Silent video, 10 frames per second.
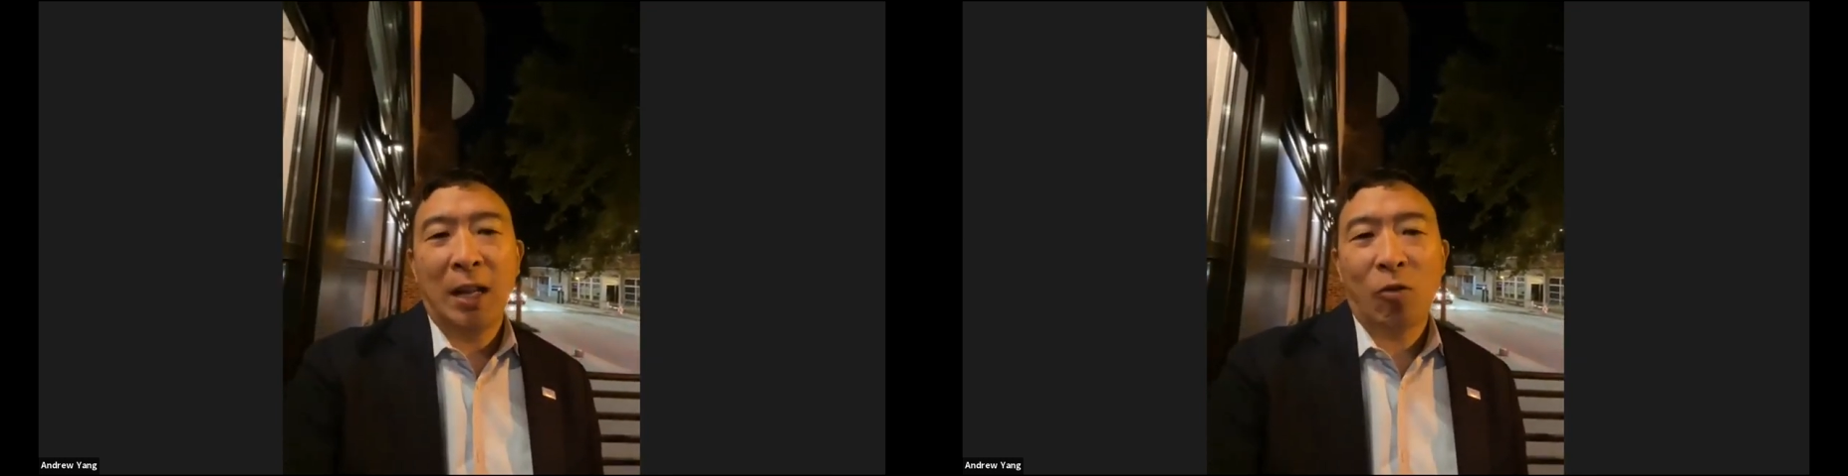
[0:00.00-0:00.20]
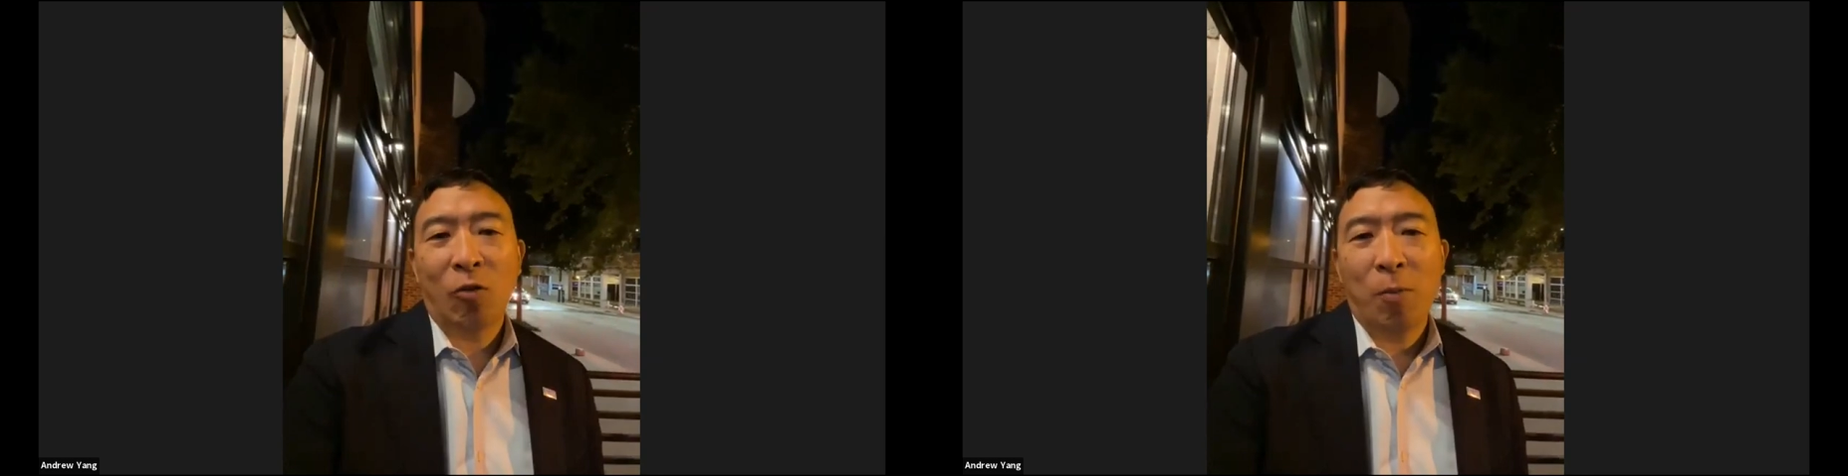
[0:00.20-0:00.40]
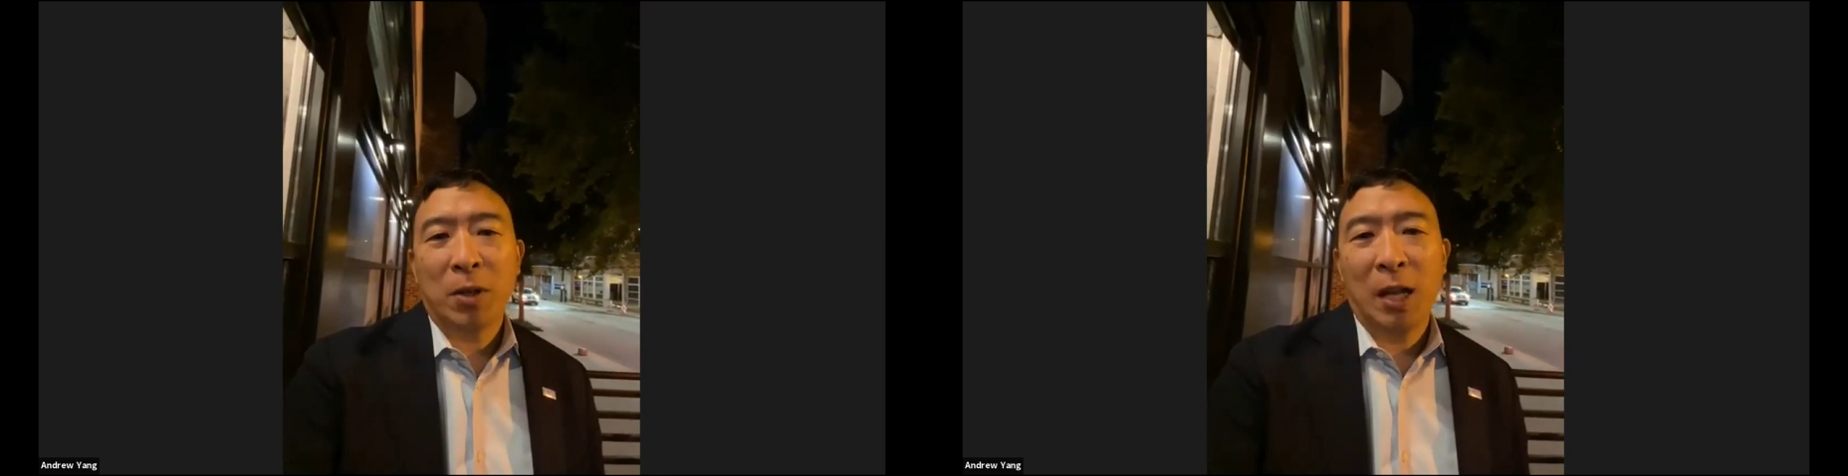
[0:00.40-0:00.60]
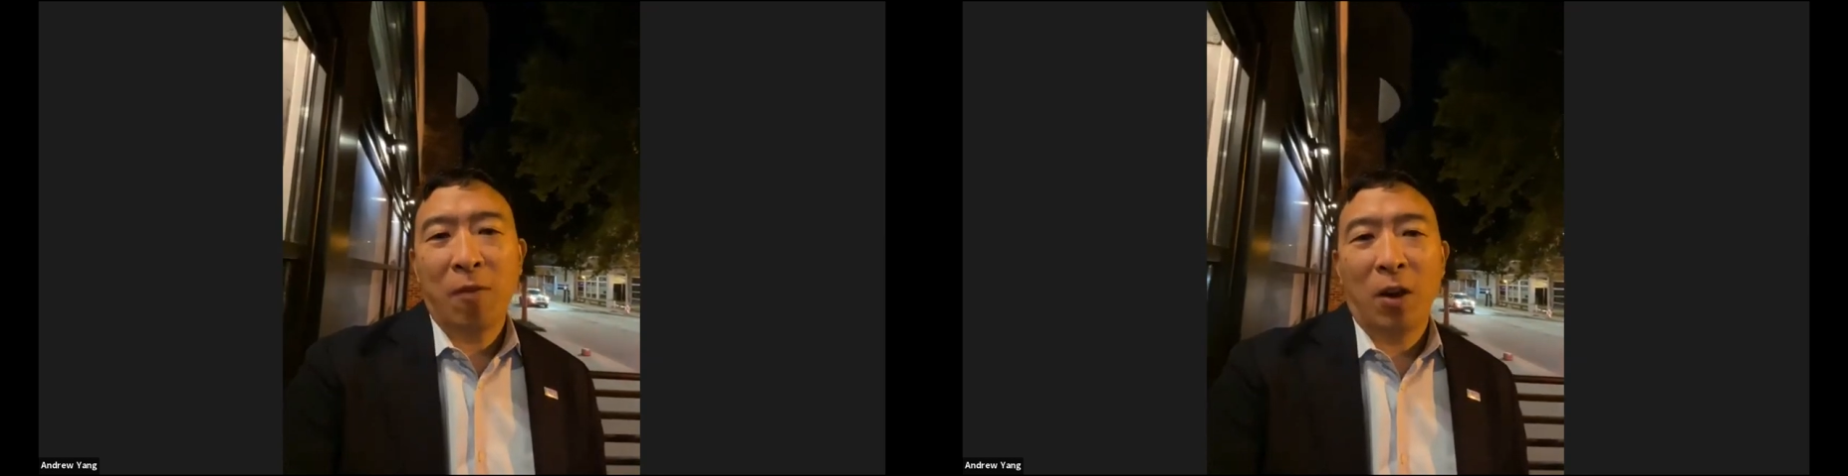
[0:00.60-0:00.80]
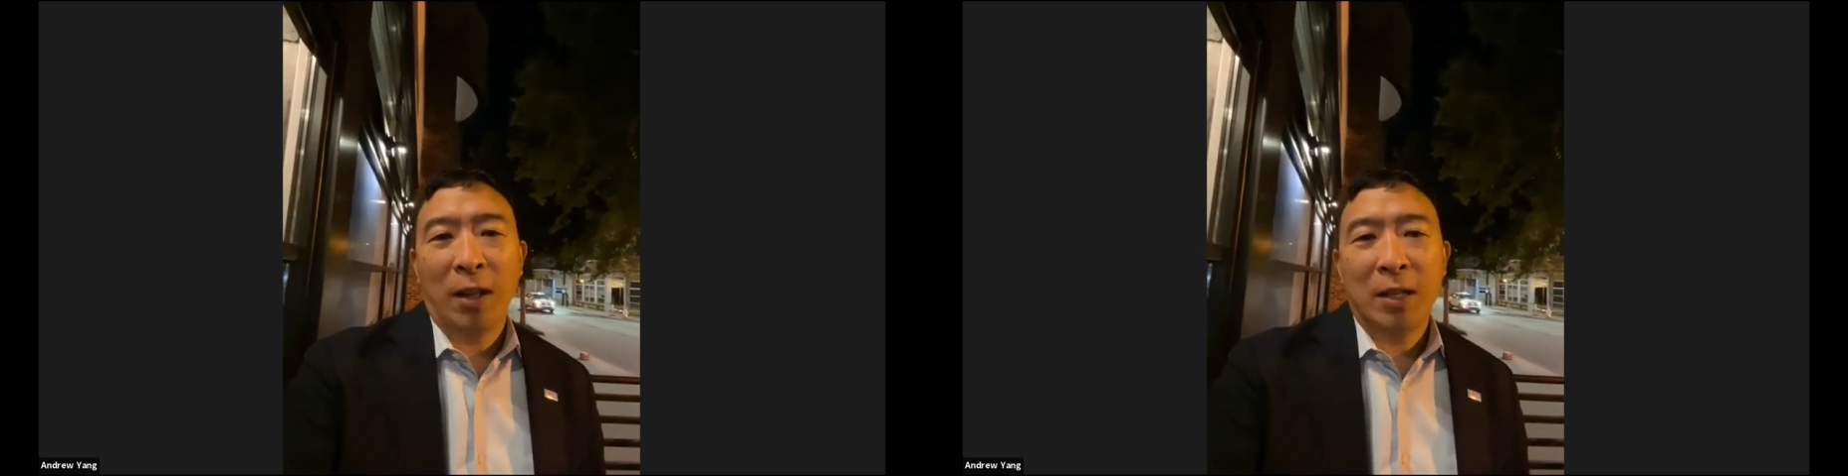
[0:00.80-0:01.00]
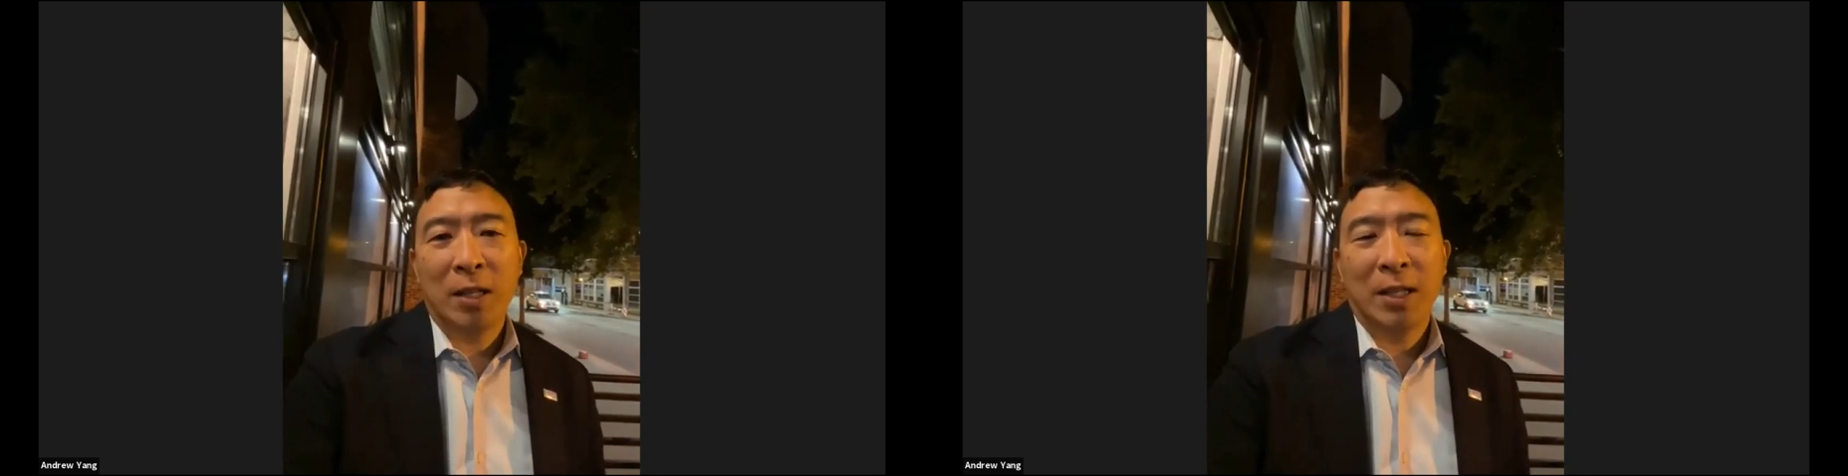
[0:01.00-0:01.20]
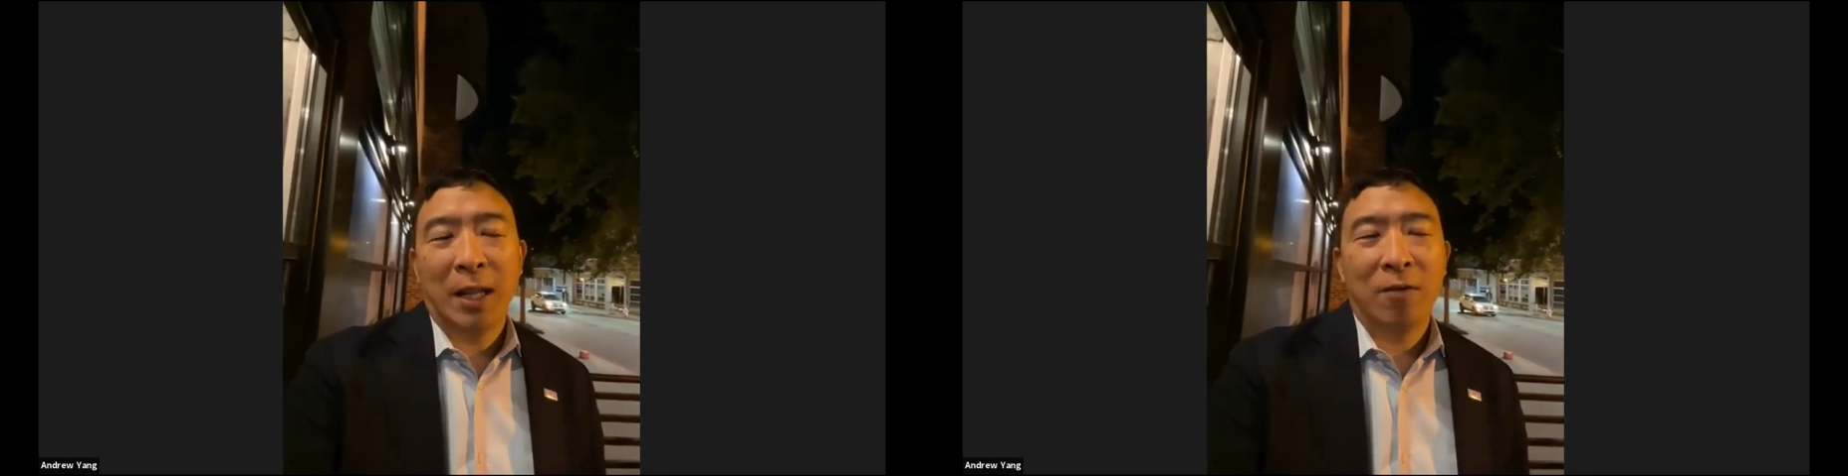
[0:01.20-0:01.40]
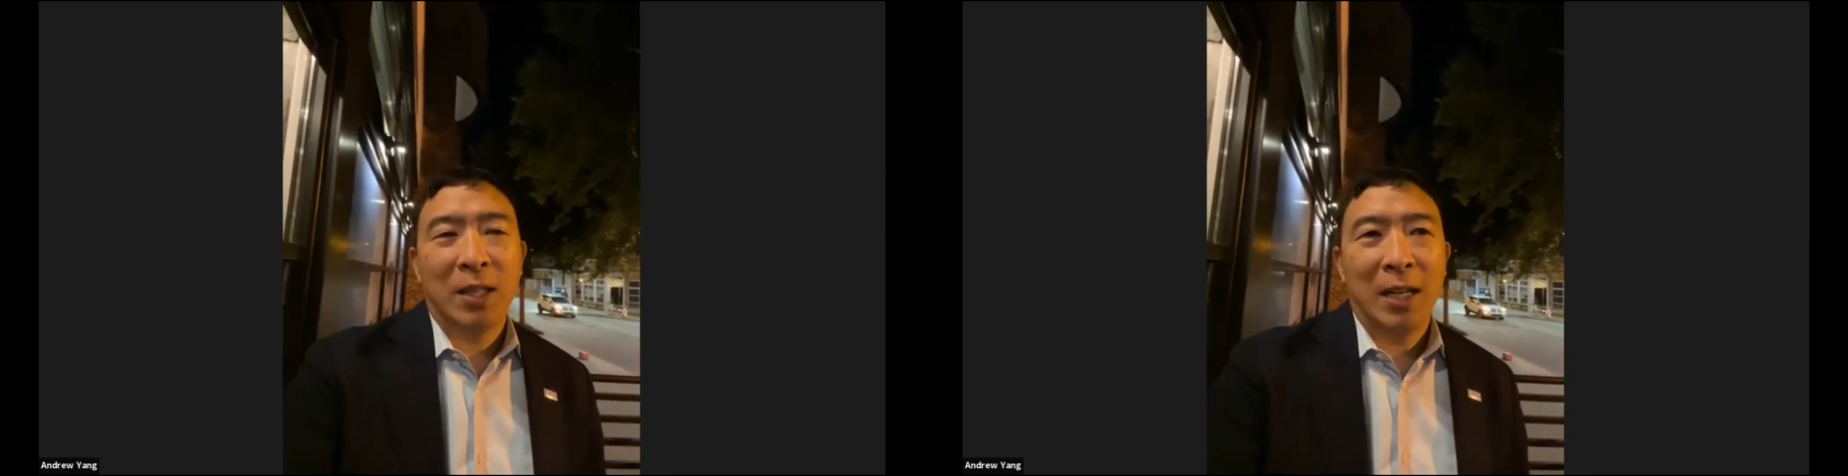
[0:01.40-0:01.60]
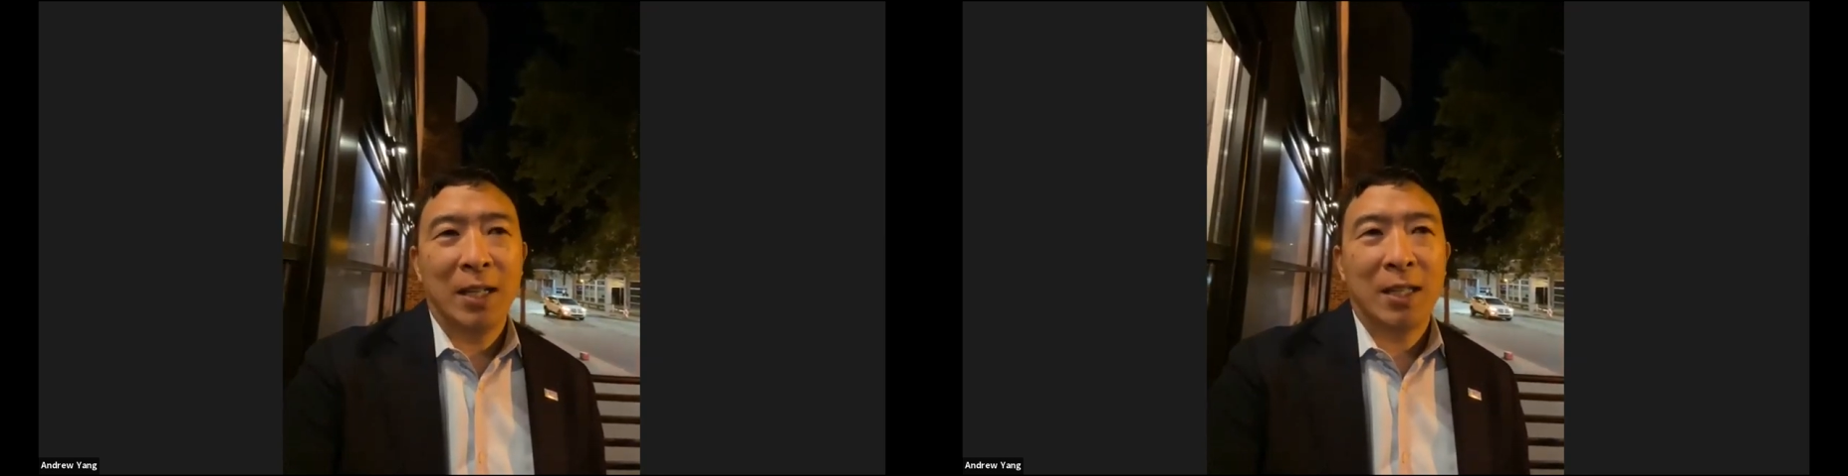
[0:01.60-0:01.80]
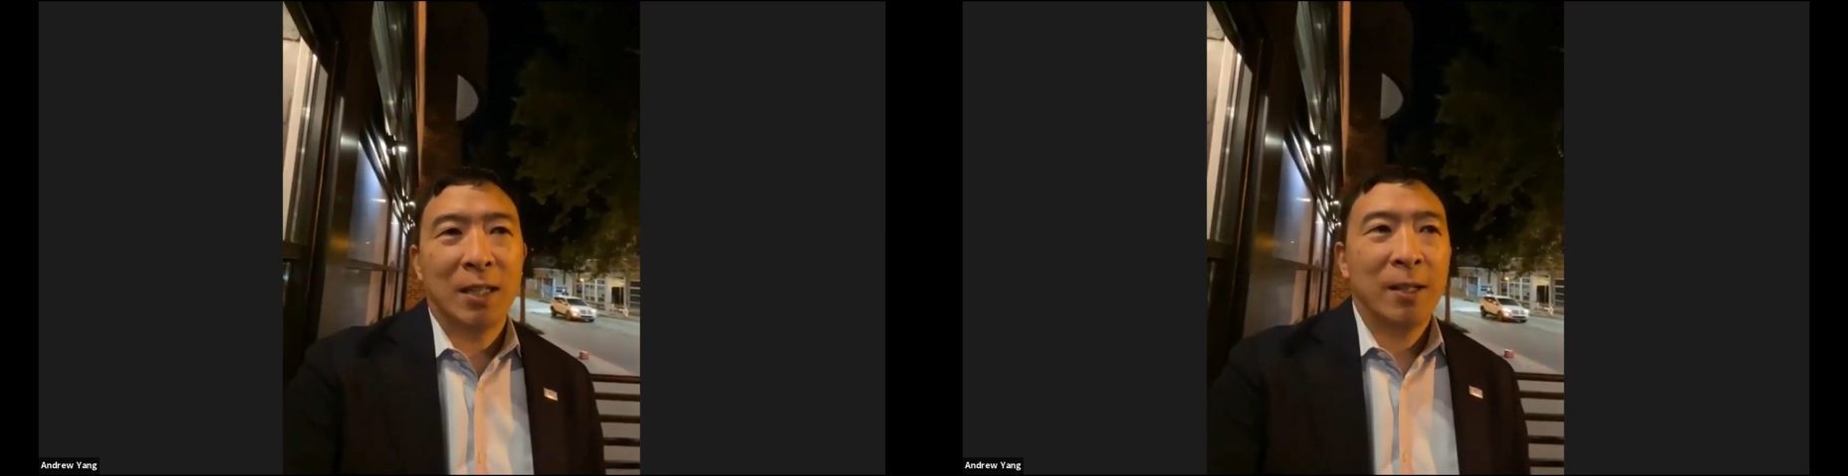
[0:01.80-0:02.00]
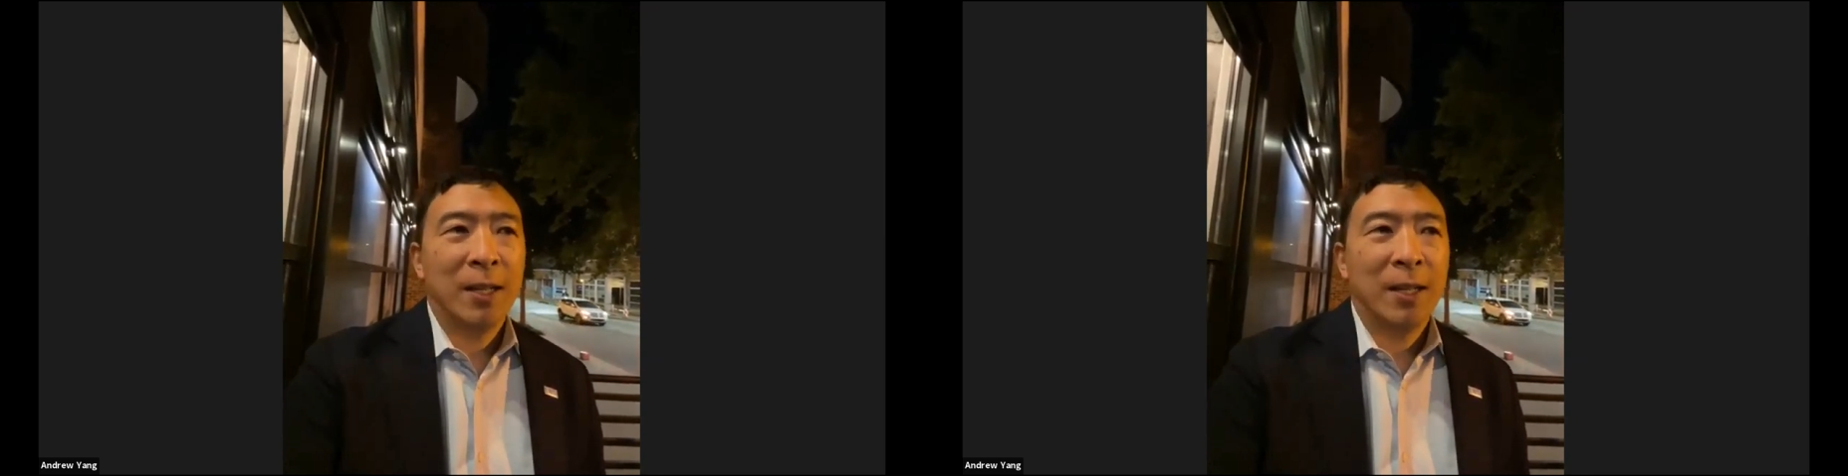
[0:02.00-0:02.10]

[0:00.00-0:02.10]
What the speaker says: 83% of our legislative seats,